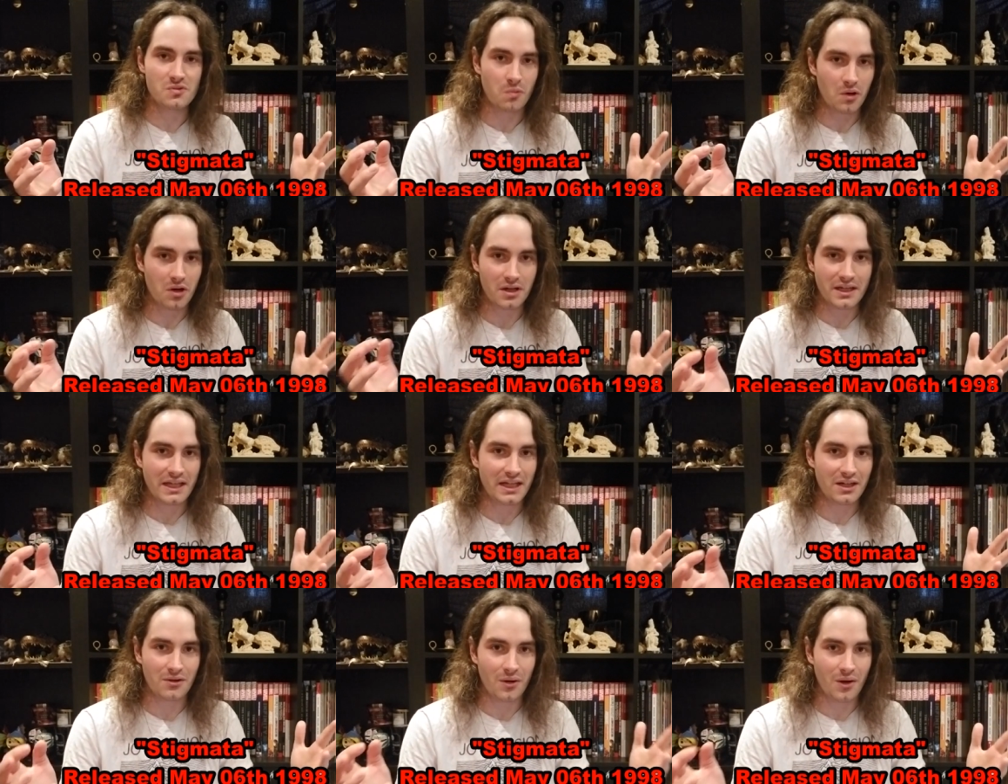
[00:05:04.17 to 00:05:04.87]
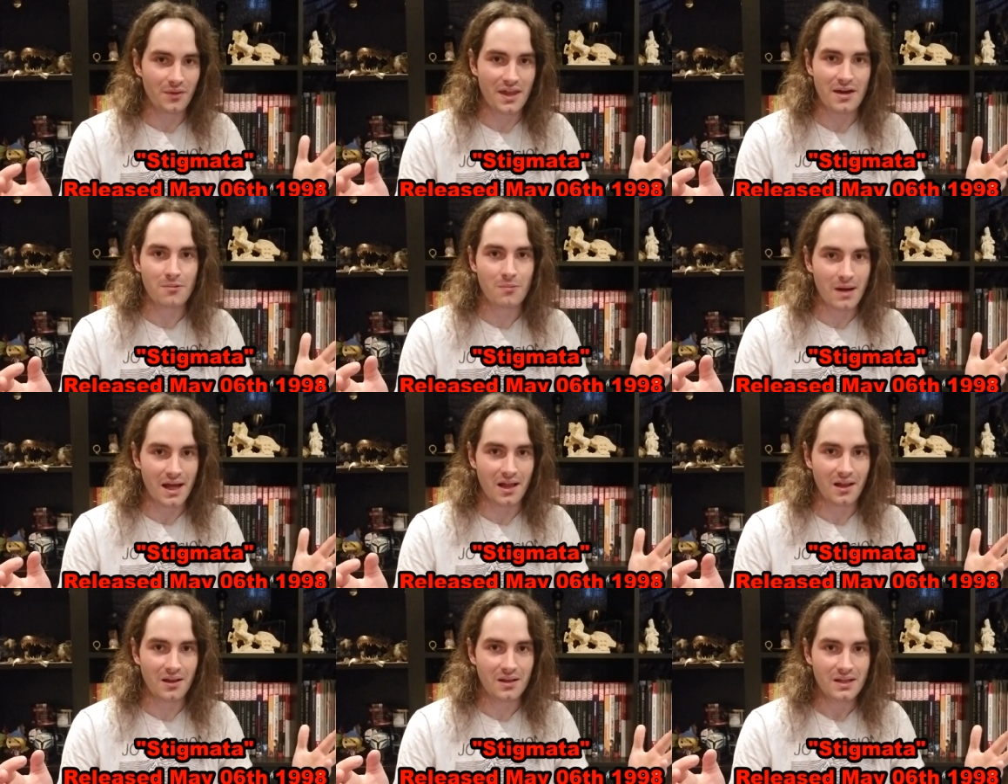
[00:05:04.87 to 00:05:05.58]
work here all that
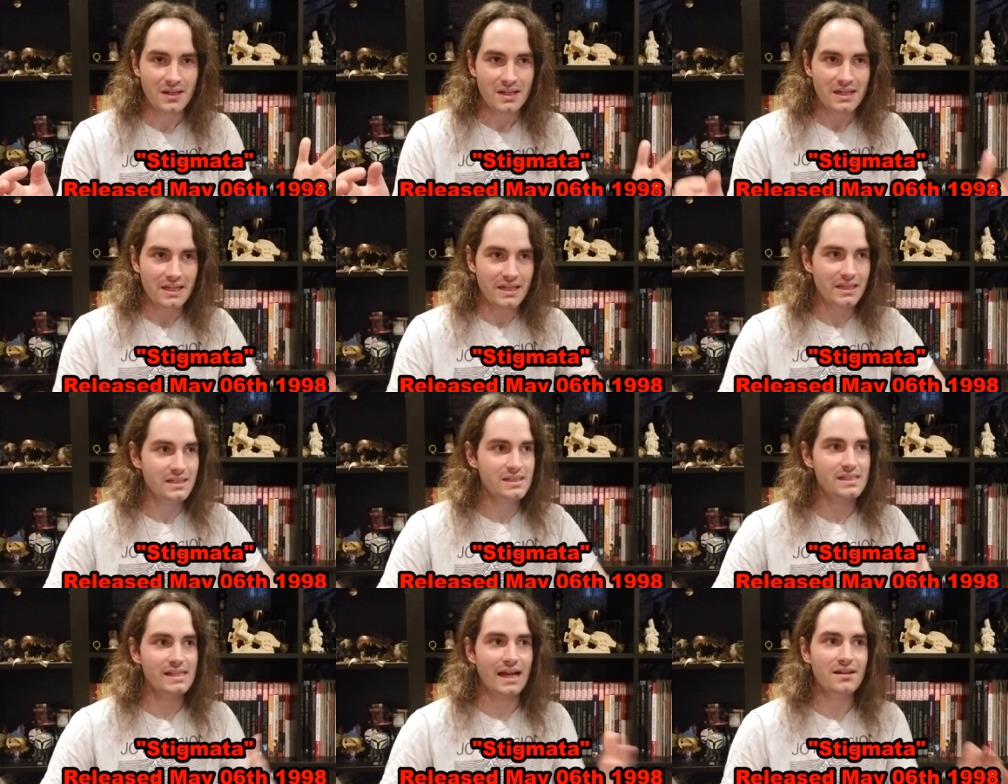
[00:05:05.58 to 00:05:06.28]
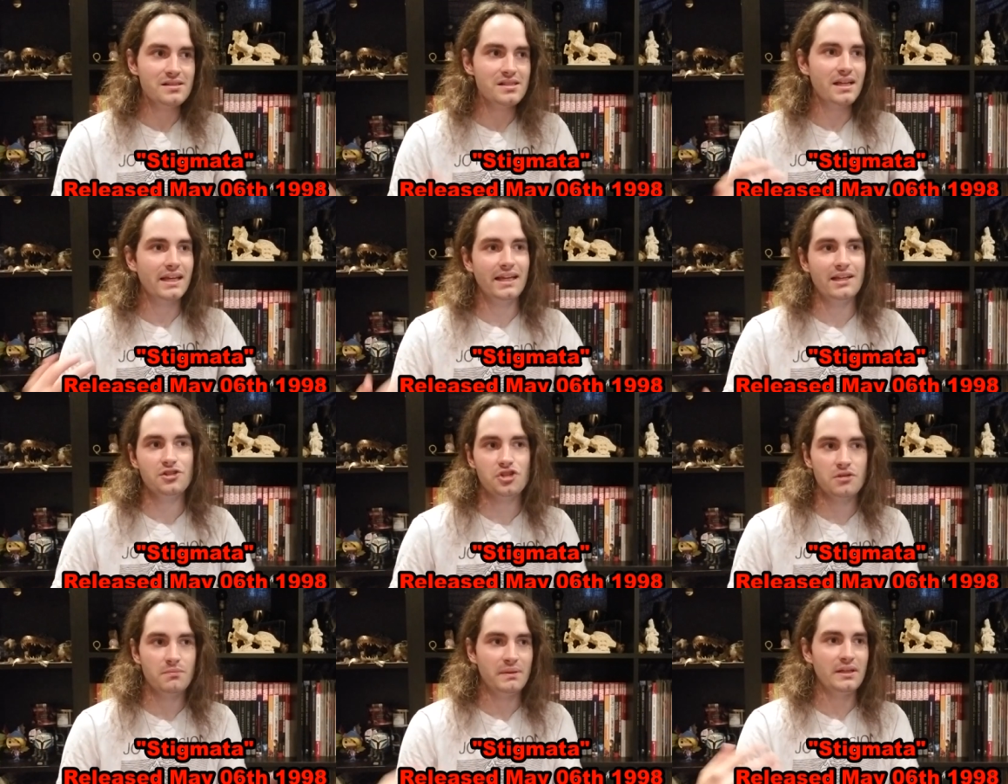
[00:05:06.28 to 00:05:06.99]
well. He sounds like he
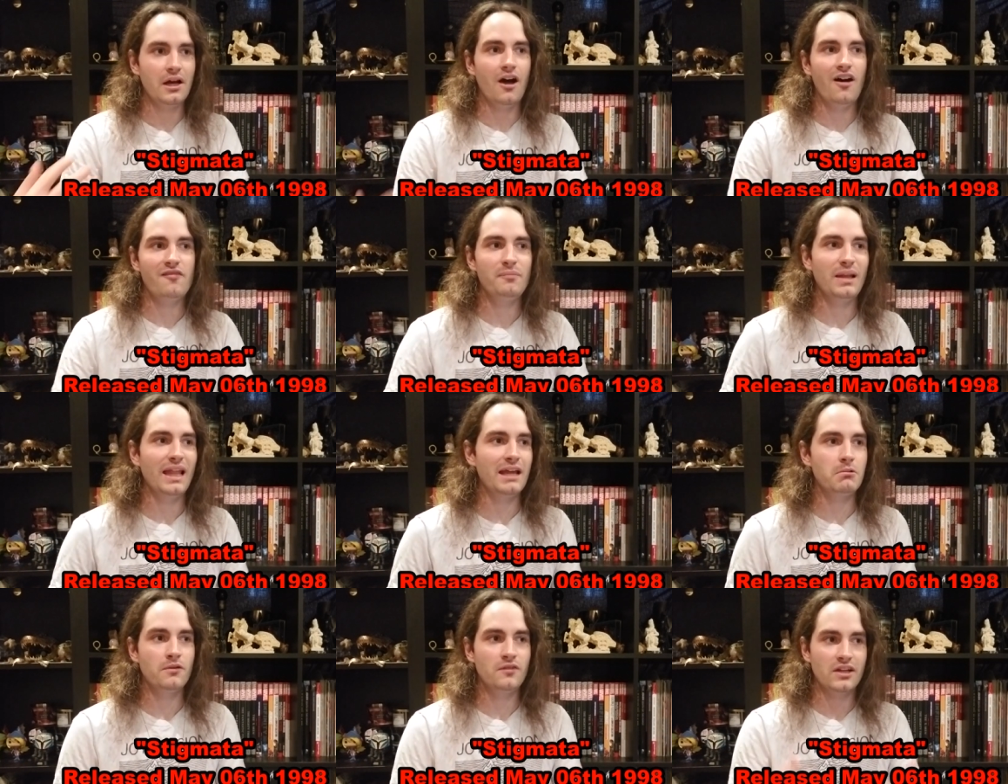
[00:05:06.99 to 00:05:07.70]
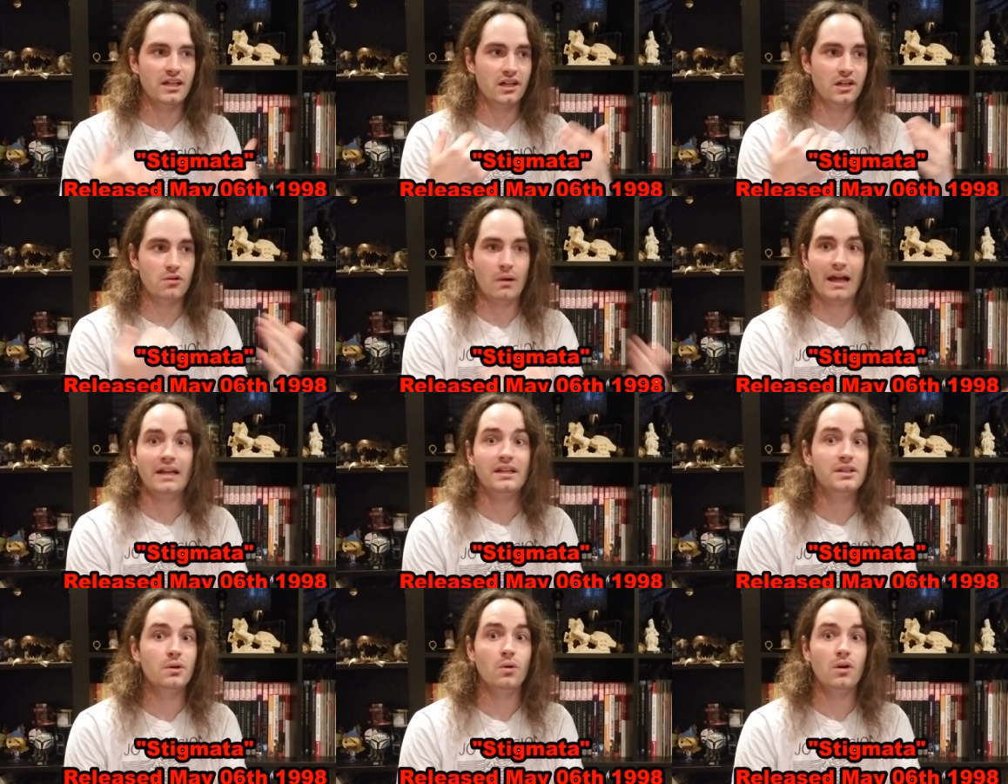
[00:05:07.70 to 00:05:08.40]
should be off playing with like a
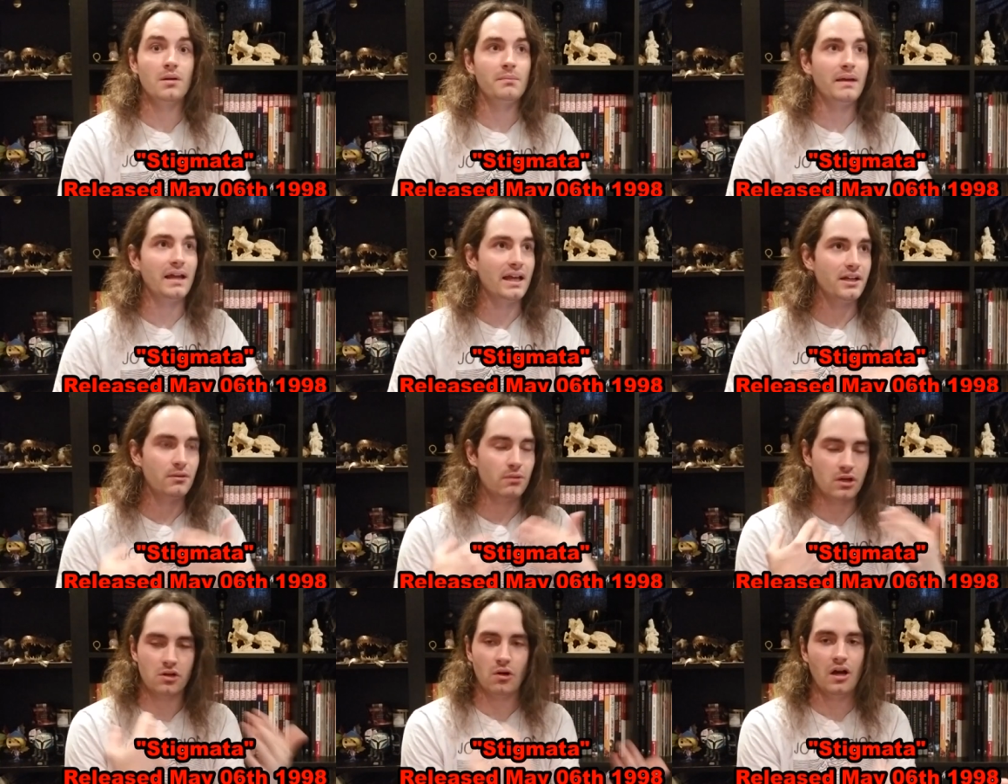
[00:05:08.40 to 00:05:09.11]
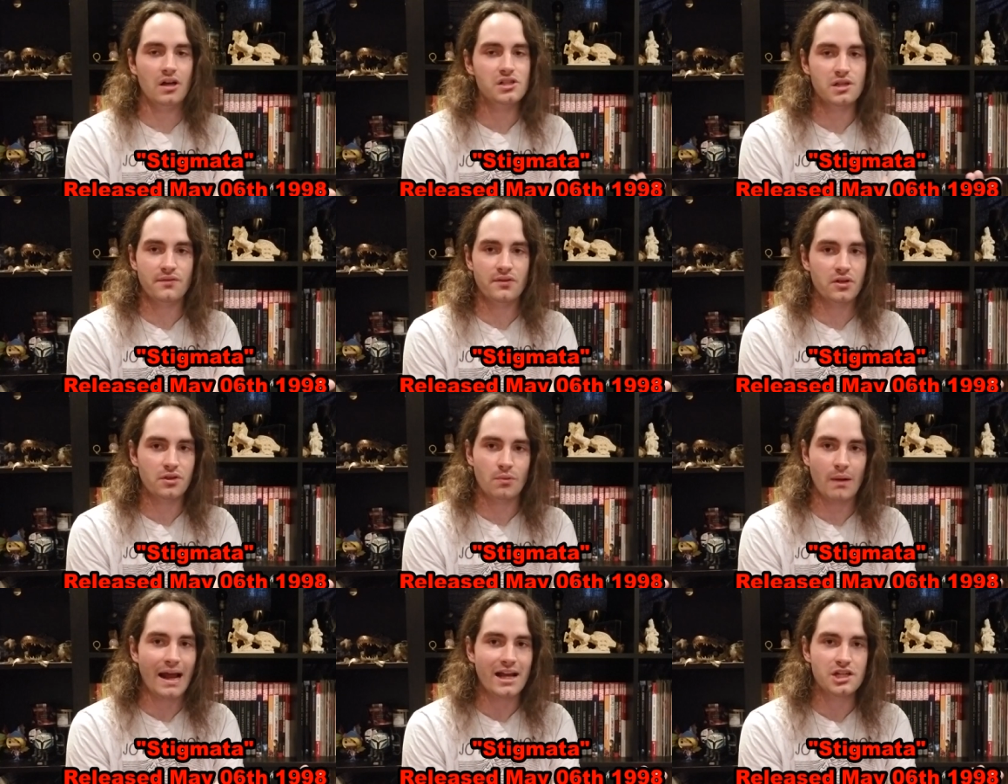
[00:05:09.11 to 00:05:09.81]
grindcore band or a crossover
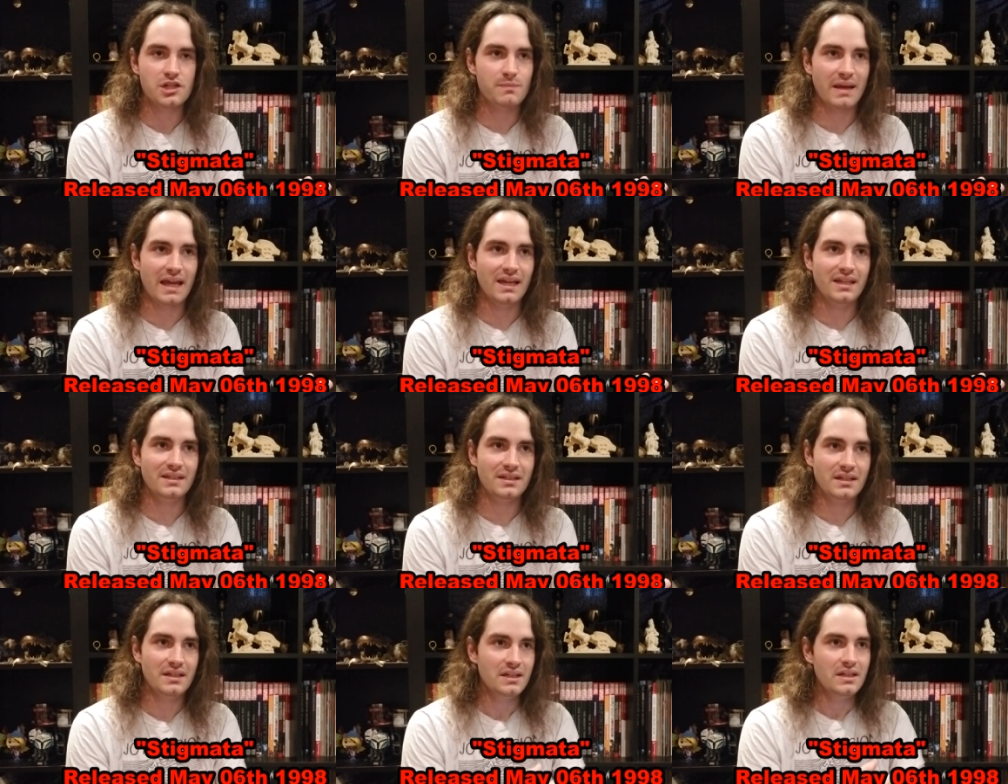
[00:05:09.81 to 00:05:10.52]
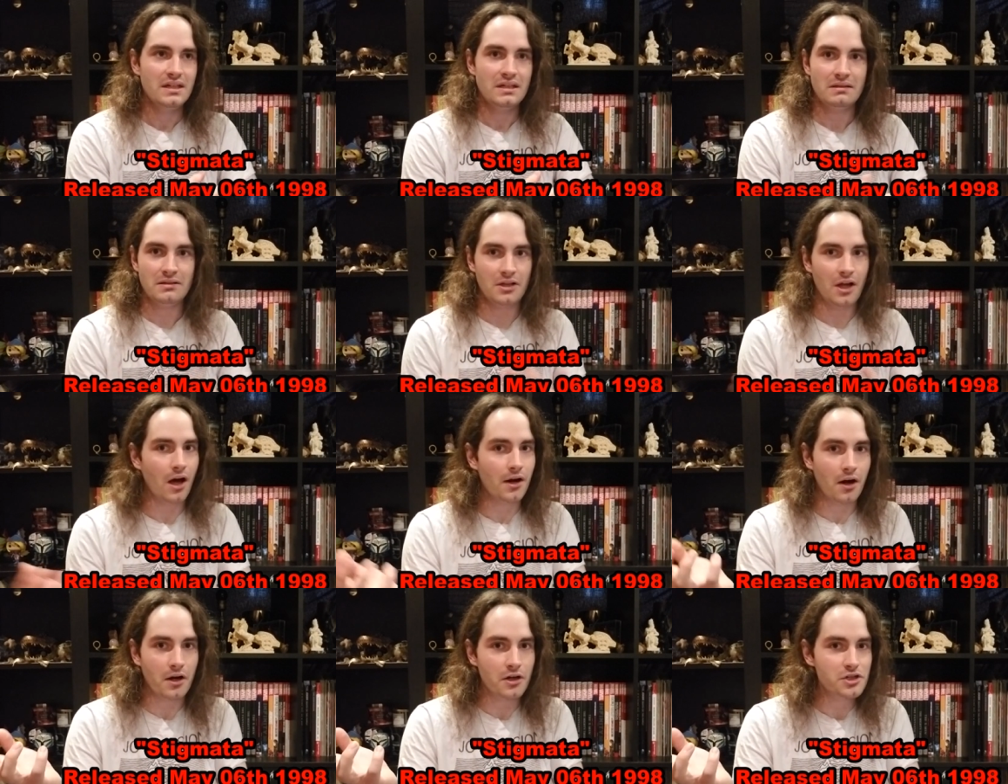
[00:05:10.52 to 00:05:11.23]
thrash band,
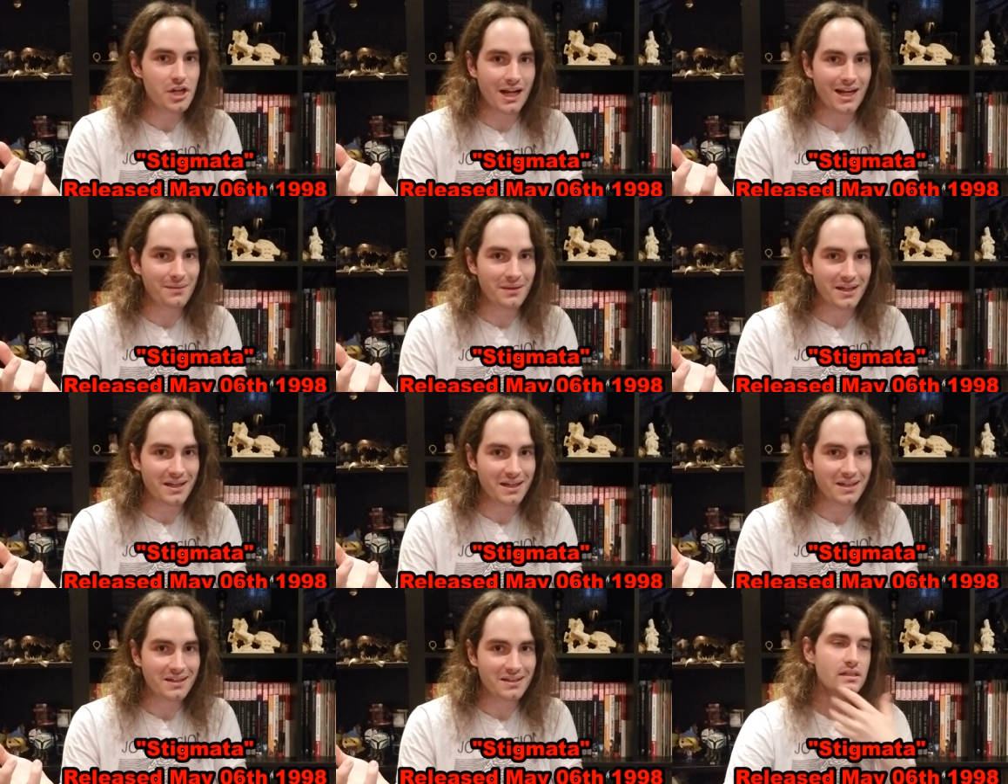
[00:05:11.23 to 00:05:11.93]
not Arch Enemy.